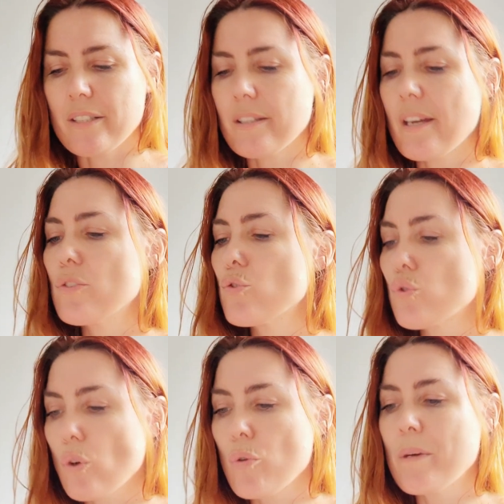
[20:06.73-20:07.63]
There is
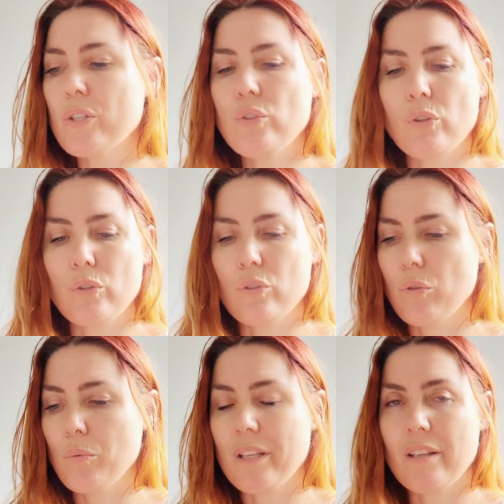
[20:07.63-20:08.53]
so much you can do
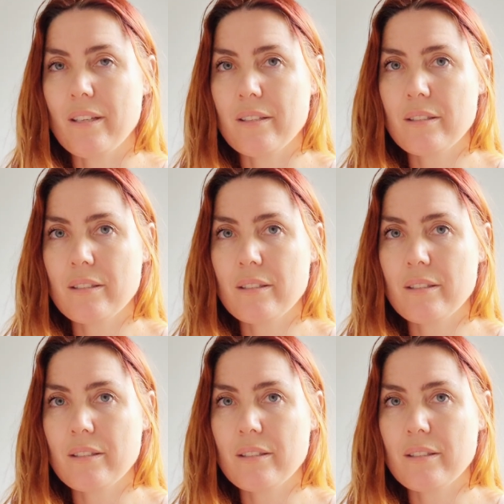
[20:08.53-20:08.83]
with these.